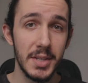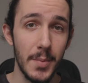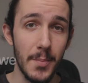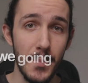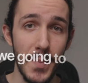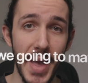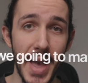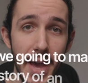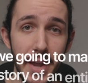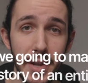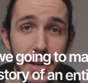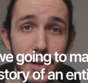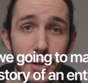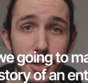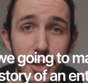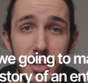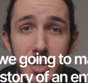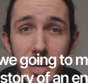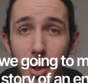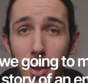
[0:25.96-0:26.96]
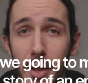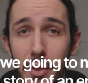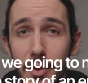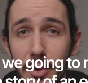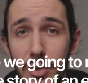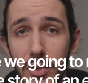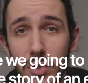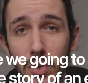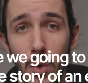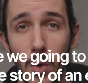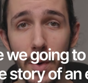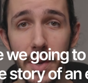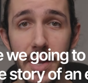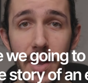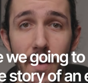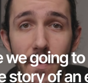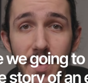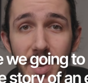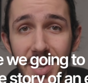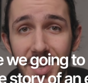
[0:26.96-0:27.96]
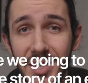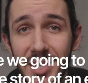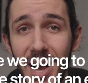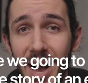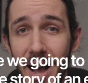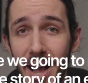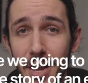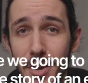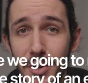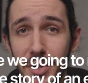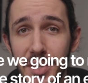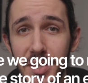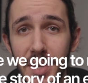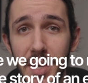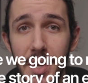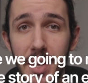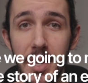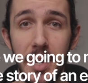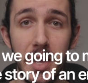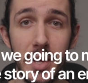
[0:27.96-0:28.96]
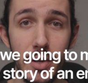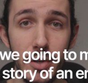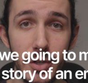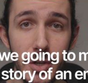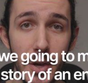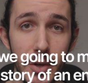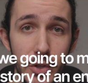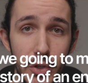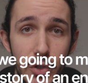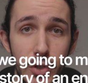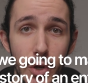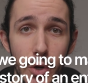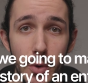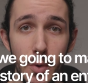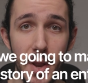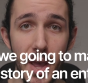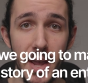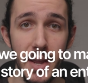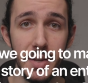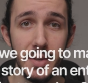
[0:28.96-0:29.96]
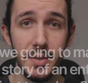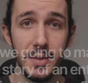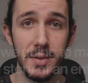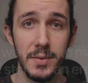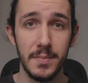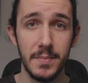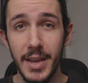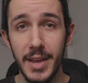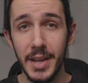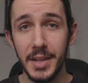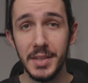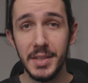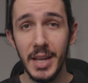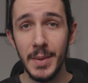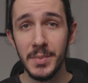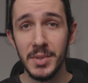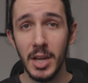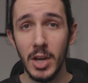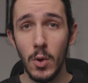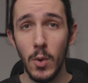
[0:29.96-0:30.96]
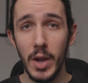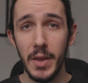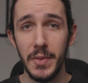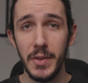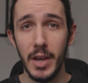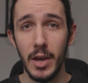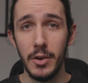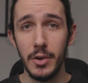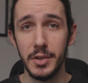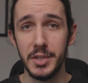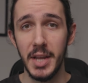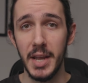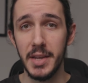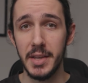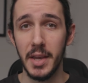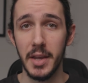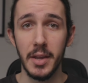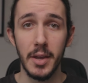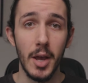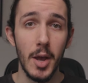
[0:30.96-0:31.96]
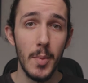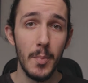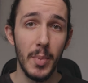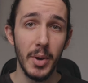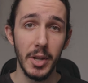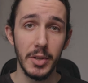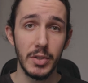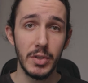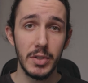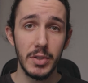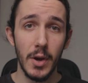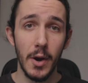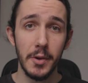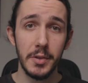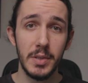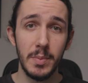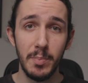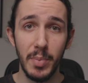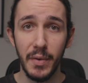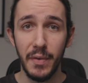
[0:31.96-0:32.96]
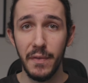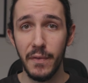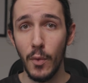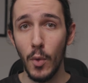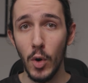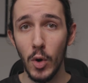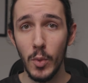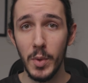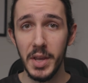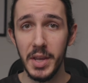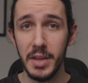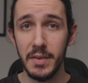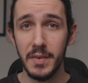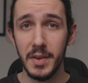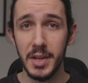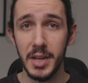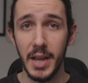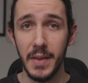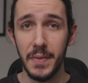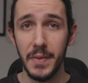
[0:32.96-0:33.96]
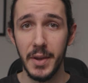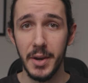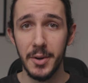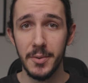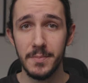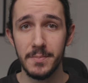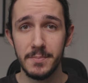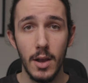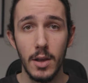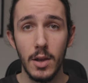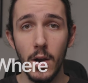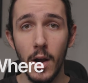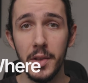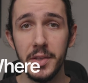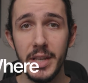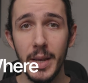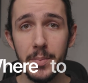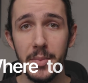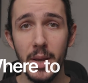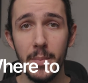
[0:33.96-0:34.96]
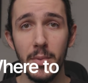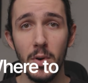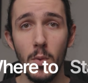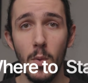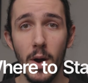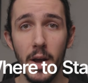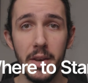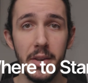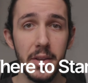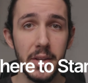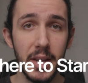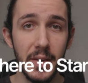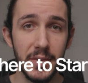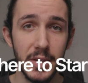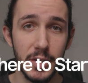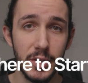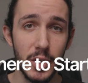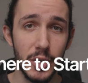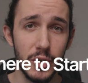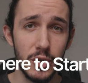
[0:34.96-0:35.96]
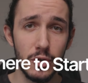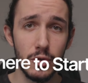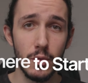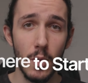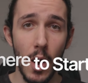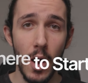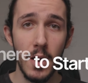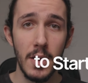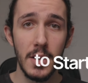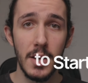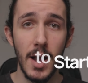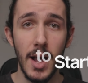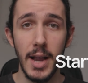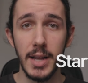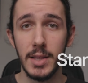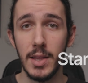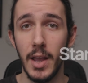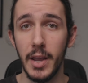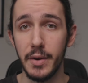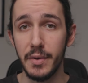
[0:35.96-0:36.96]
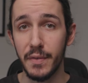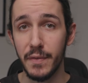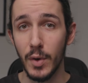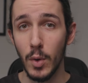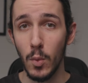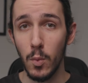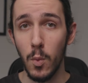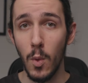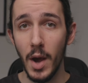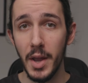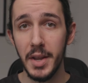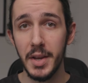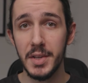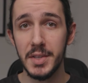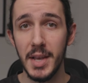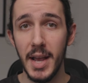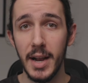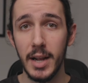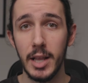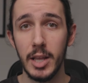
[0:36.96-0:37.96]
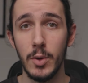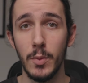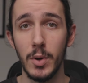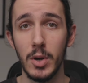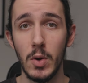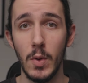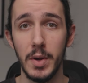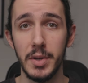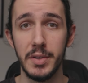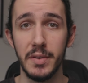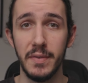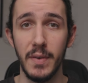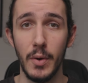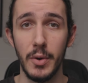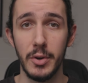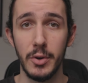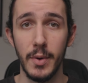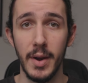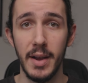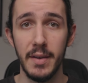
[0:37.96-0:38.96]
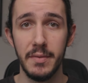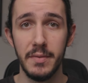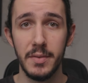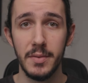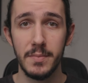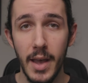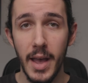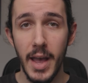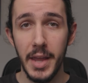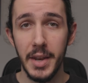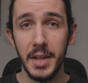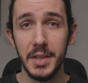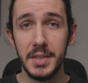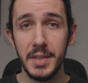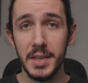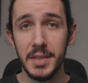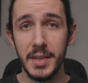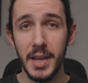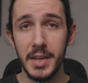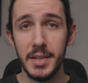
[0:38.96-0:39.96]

to manage telling the story of an entire city in just 2 days? It seems like quite the undertaking, but it starts before we even get there. Concept number 1 gives us a strong guideline for what exactly we're going to photograph, and it's this